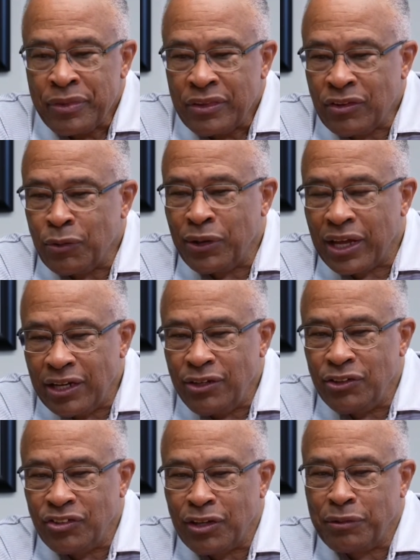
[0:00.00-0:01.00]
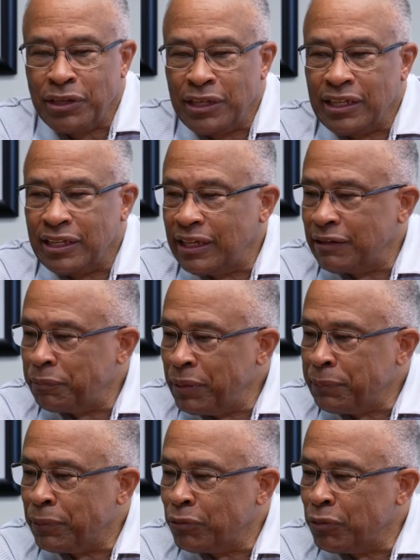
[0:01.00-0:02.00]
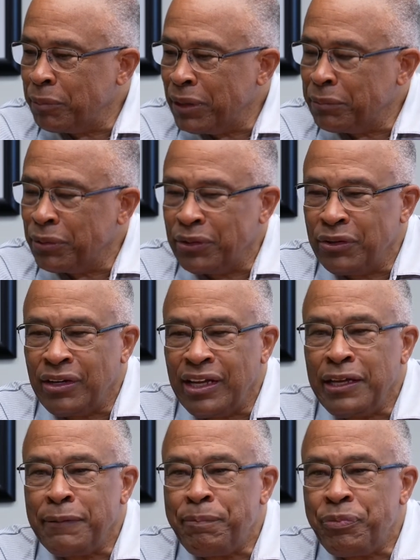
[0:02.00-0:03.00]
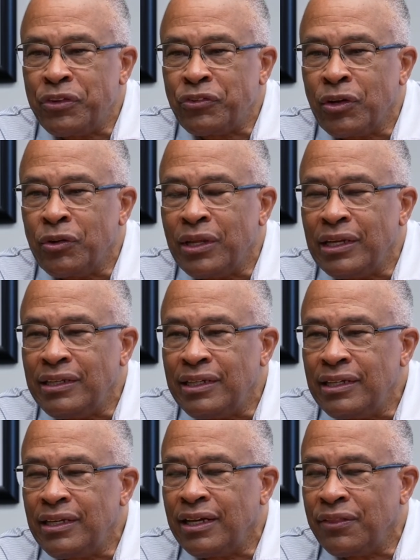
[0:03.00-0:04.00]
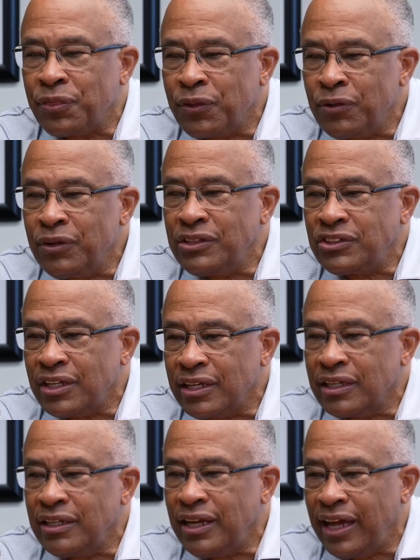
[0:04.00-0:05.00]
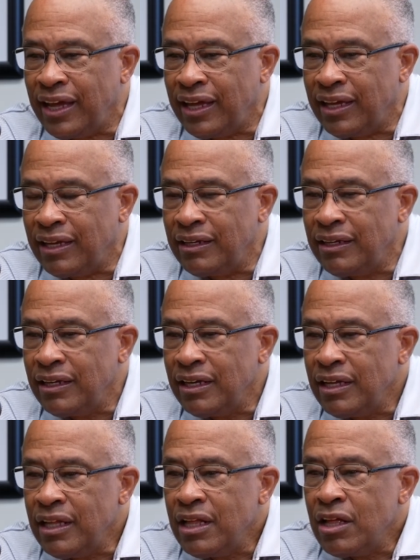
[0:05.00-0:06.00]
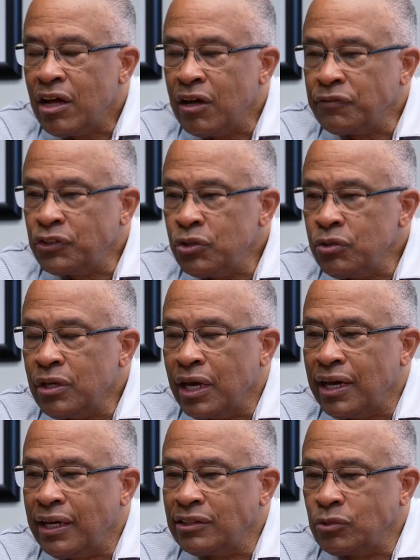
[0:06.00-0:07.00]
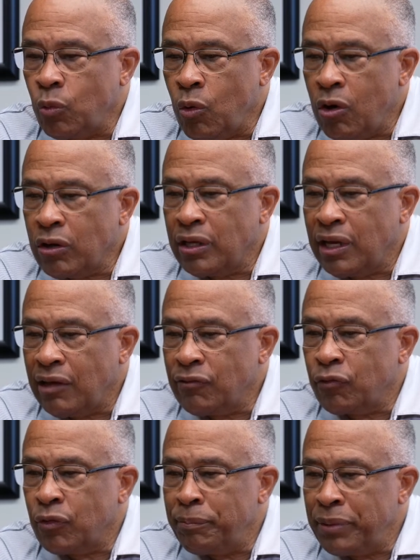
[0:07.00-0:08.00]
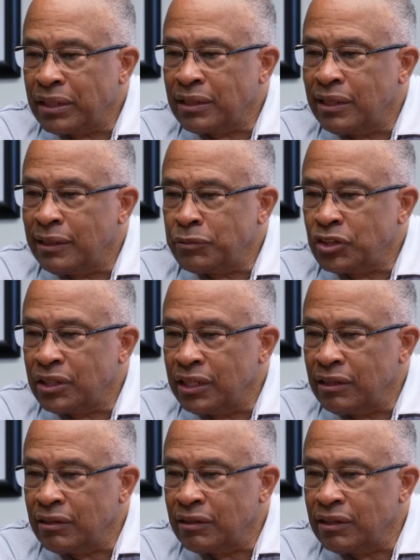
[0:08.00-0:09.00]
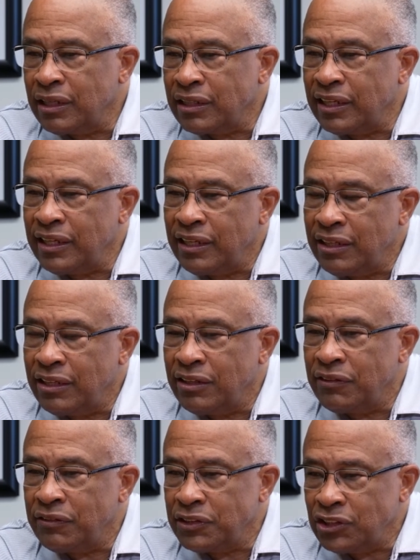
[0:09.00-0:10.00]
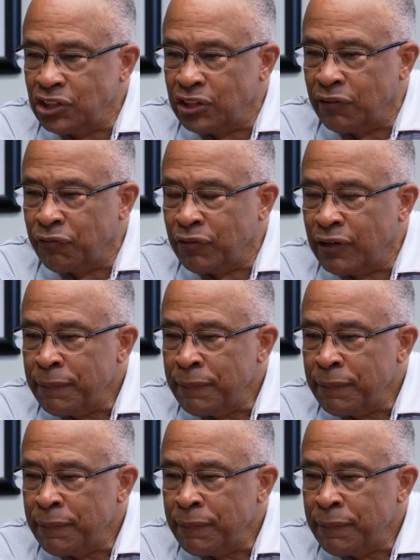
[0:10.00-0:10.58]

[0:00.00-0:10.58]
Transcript: So we had to do something to get people to remember your name. So they did a 30-second ad of 2 guys walking out from Bethlehem Steel at the end of the shift.